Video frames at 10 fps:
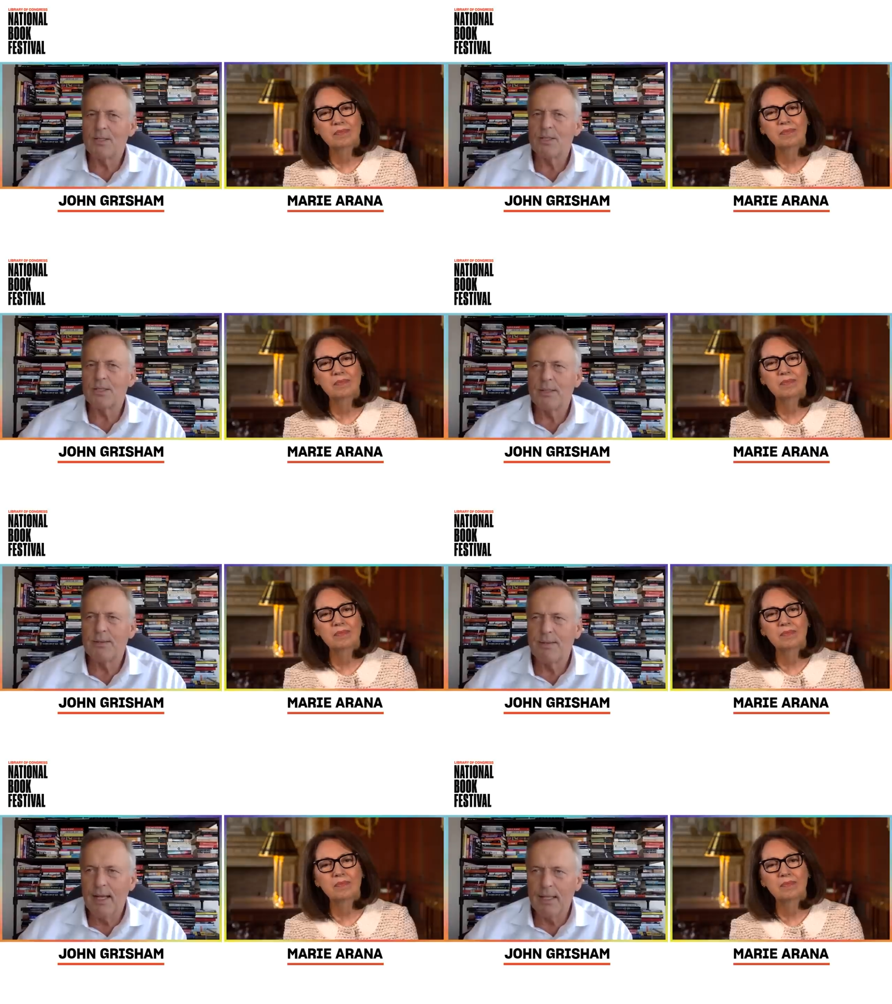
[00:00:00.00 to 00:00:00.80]
Speaker 1: said,
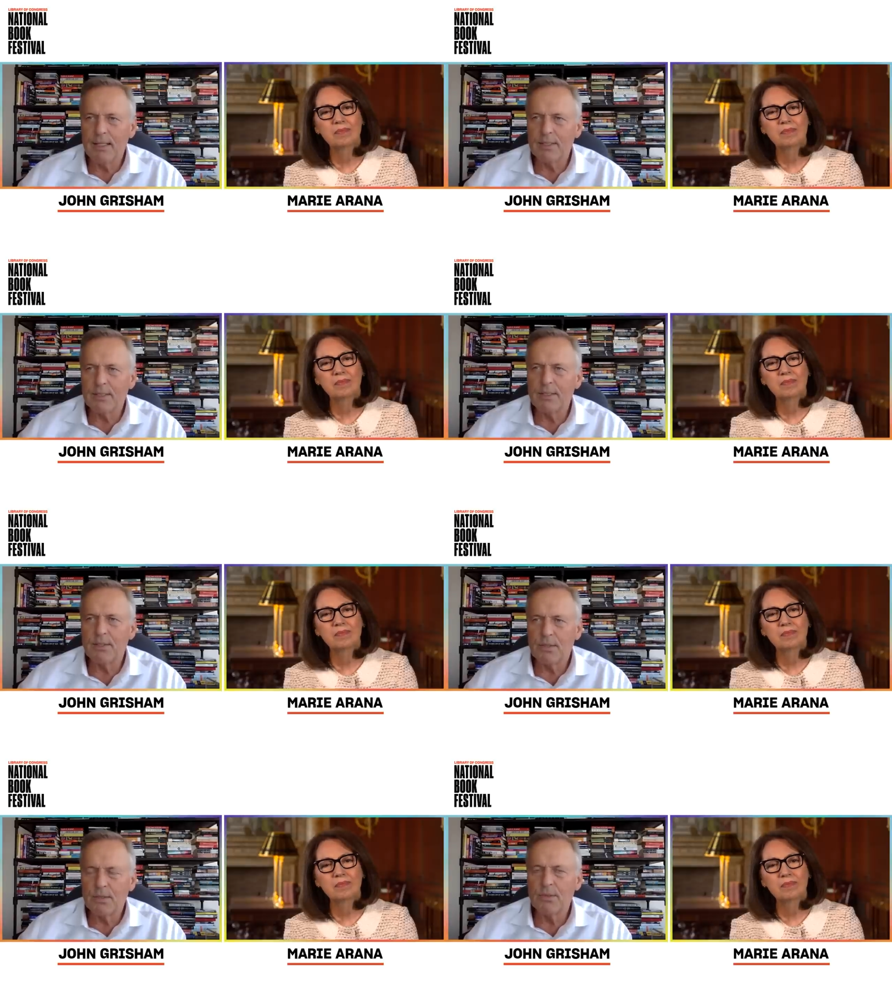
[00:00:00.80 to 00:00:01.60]
That is a
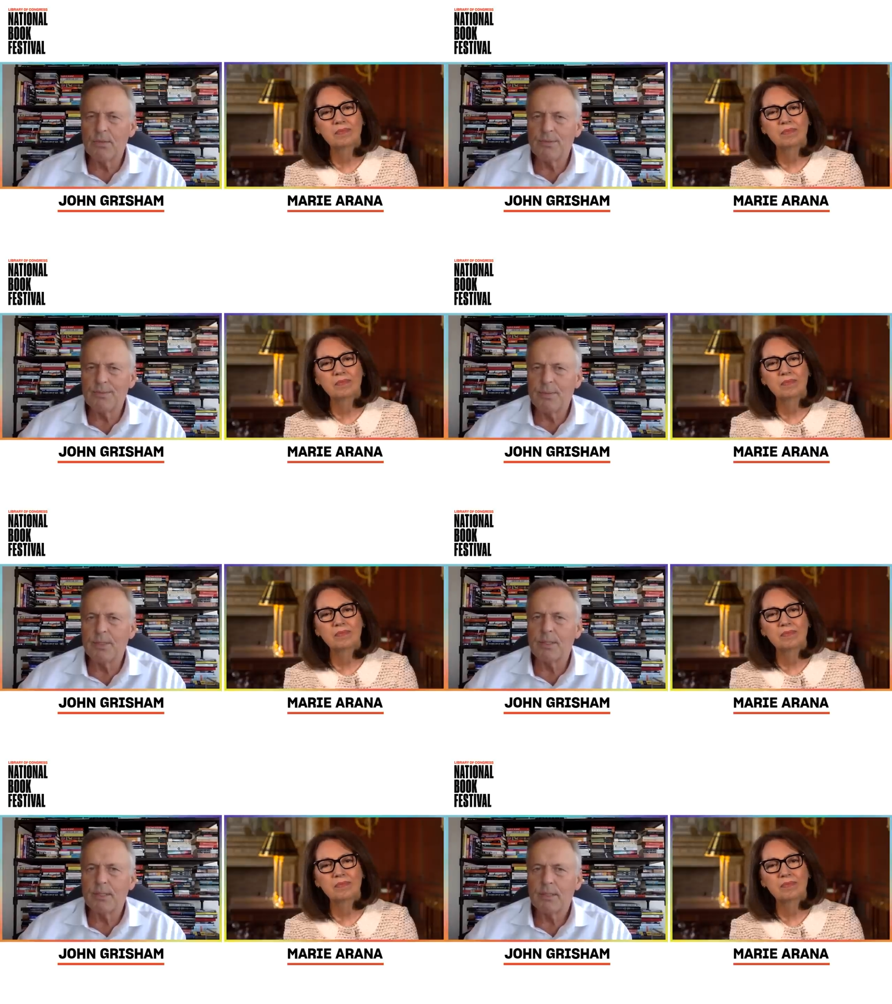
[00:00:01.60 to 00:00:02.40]
huge book.
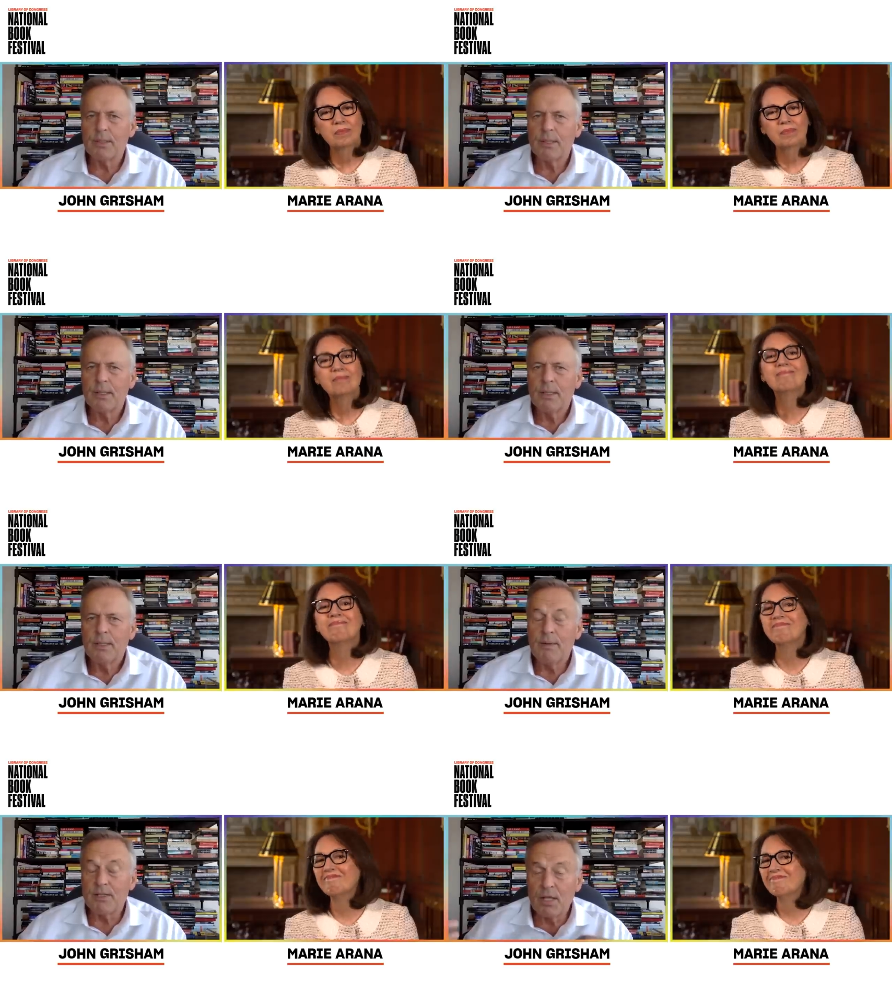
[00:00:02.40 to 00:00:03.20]
And
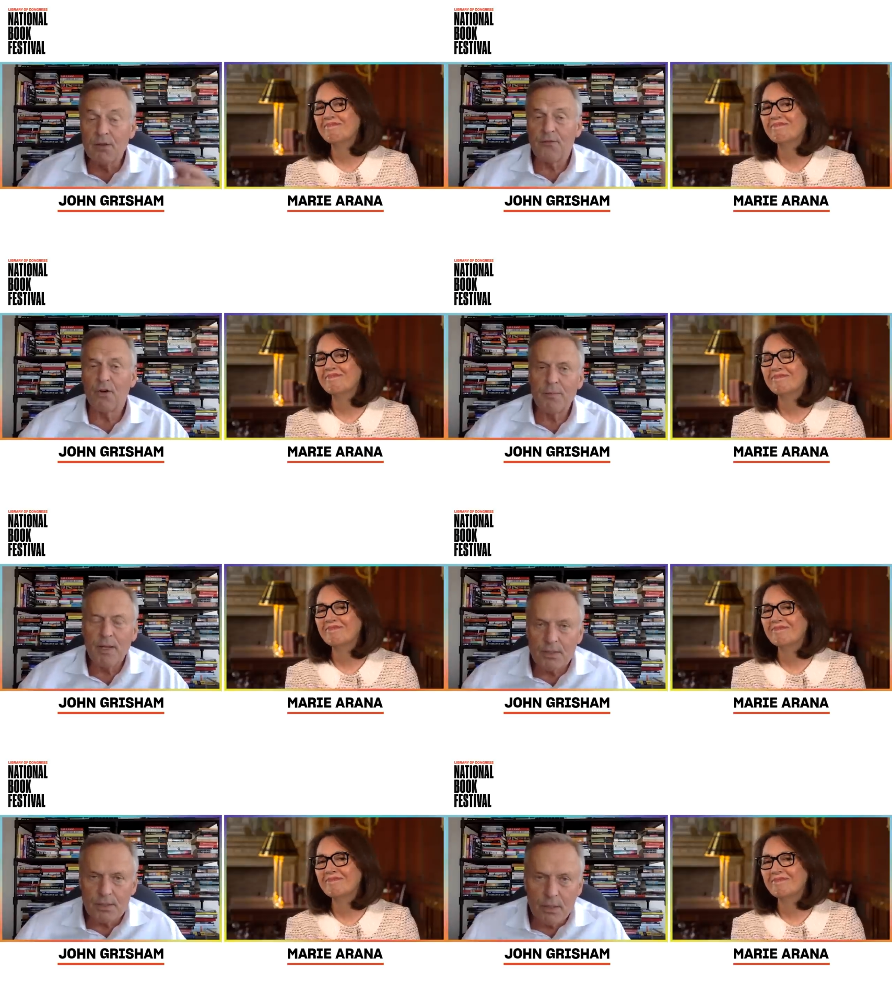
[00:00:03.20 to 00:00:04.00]
that's how the firm got
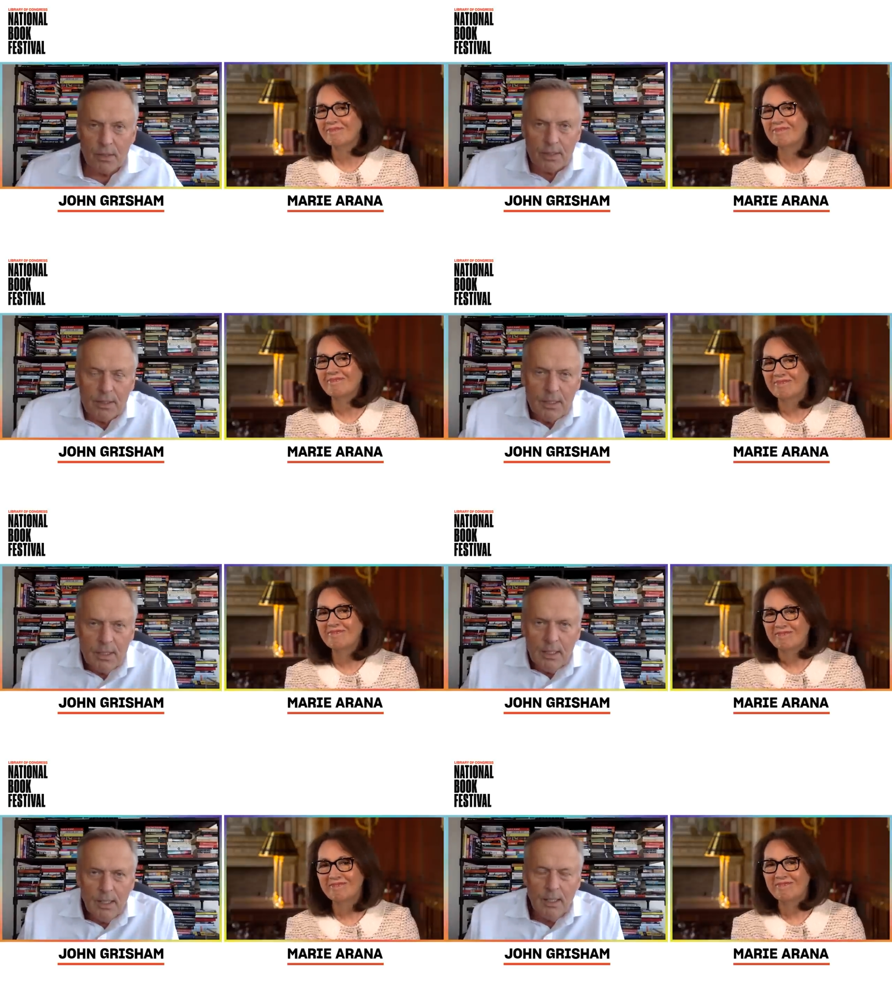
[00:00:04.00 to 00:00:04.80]
started.
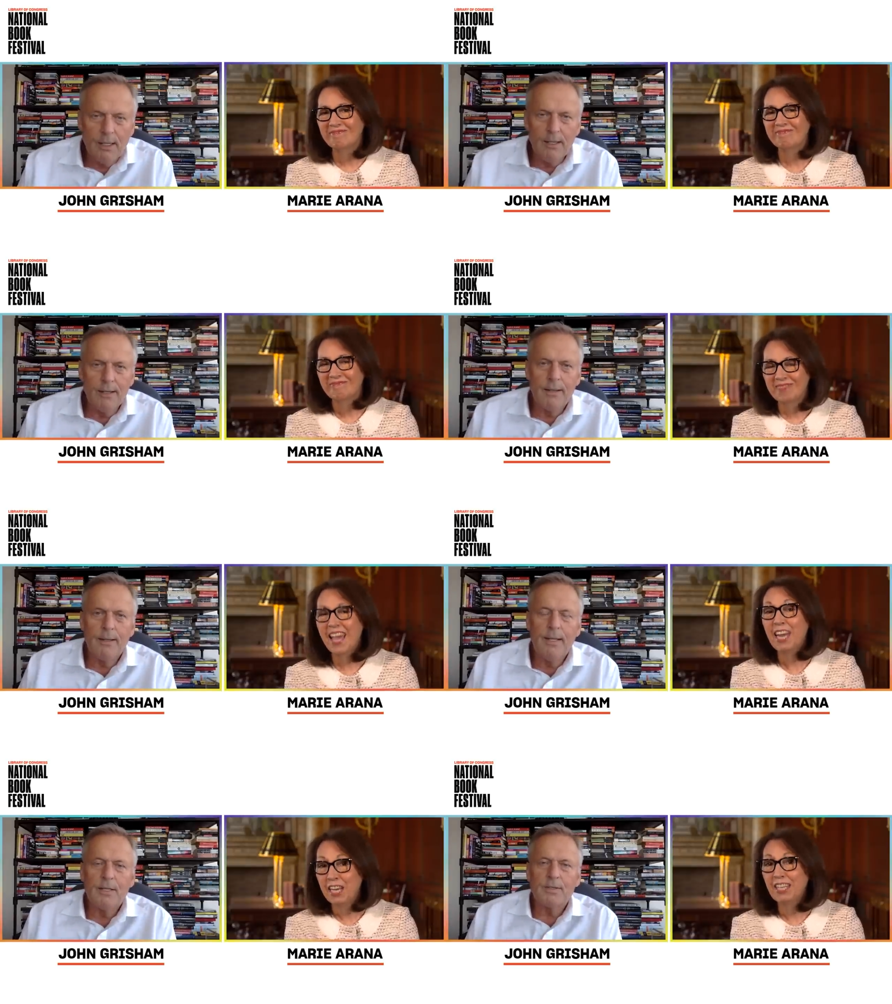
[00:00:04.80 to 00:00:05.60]
Uh,
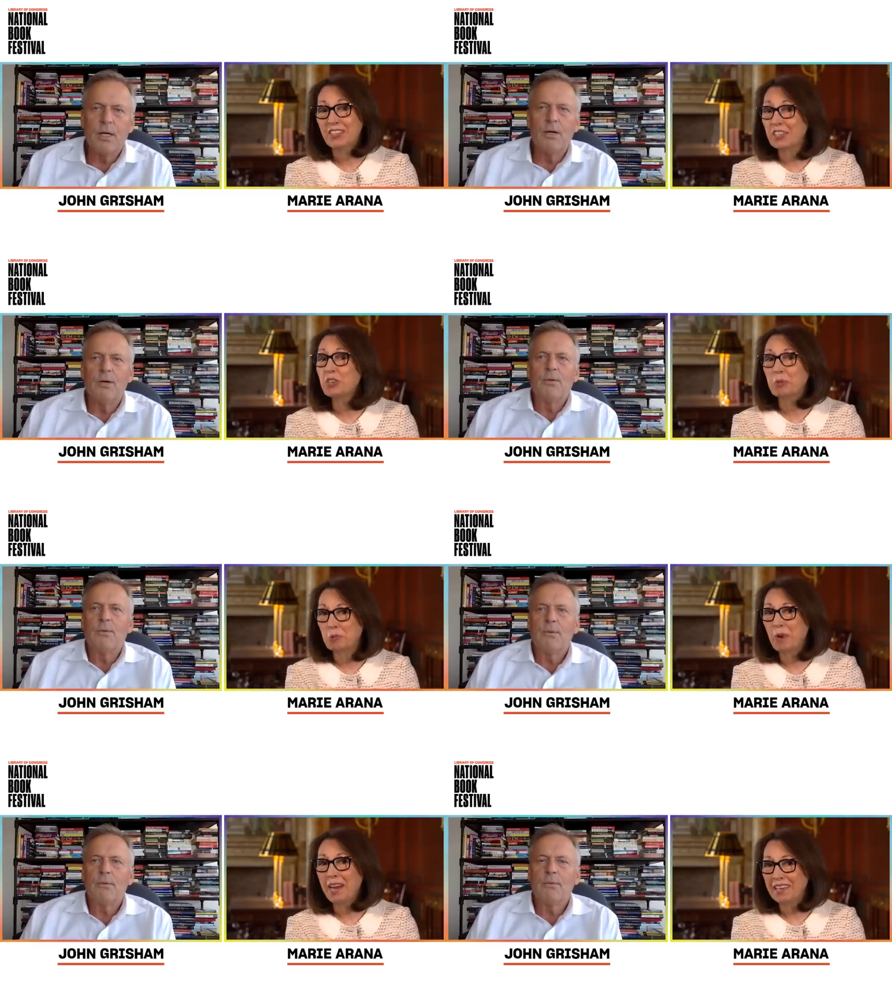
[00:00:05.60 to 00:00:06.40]
and, it is. it so, is. She
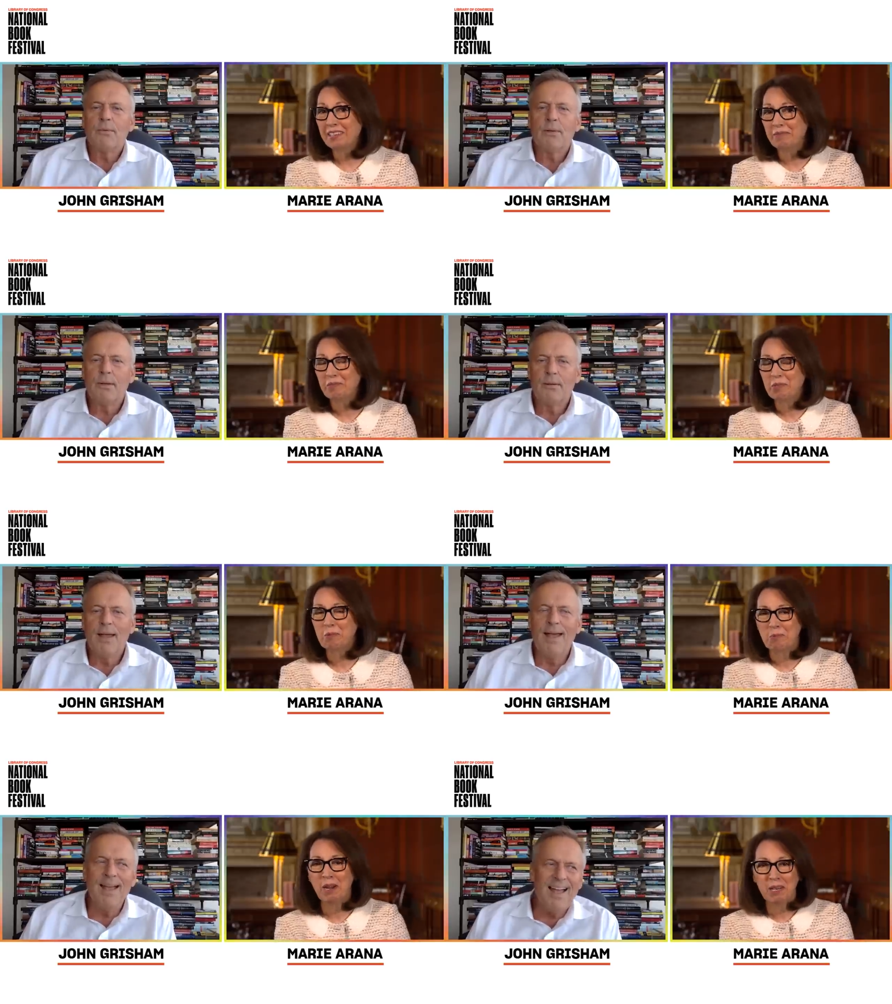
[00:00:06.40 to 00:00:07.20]
Speaker 2: was right. She
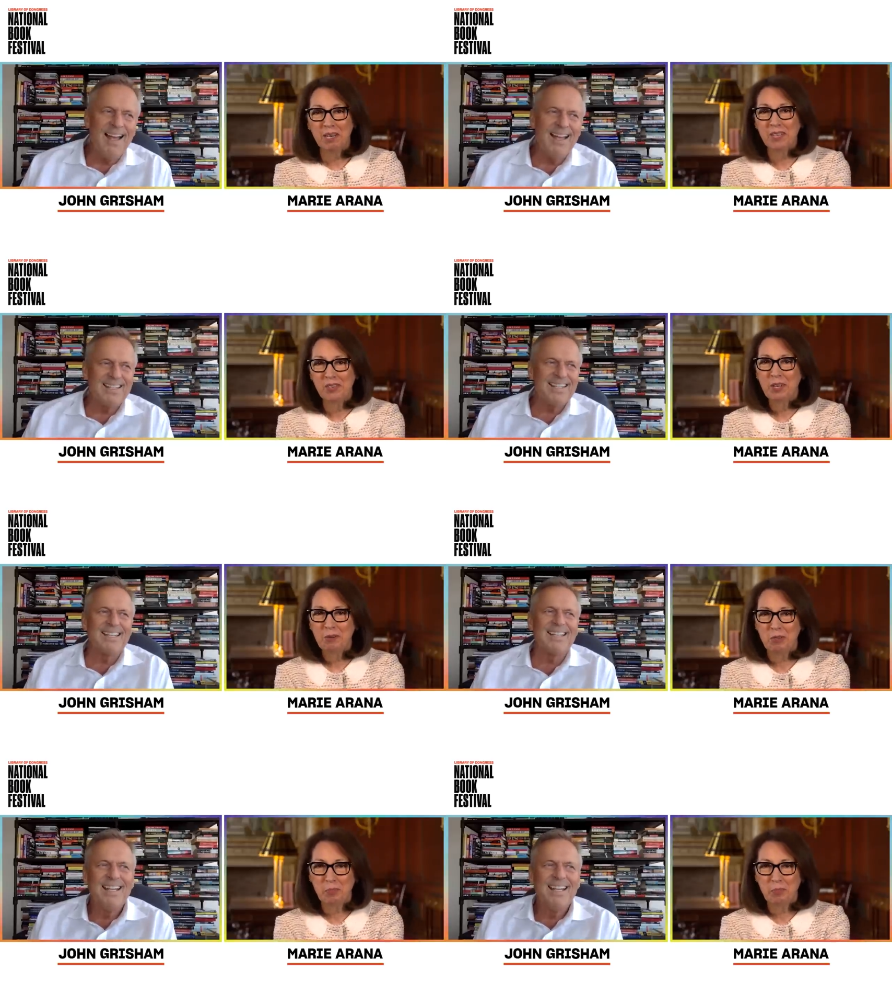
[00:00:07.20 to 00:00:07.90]
was right. It is a huge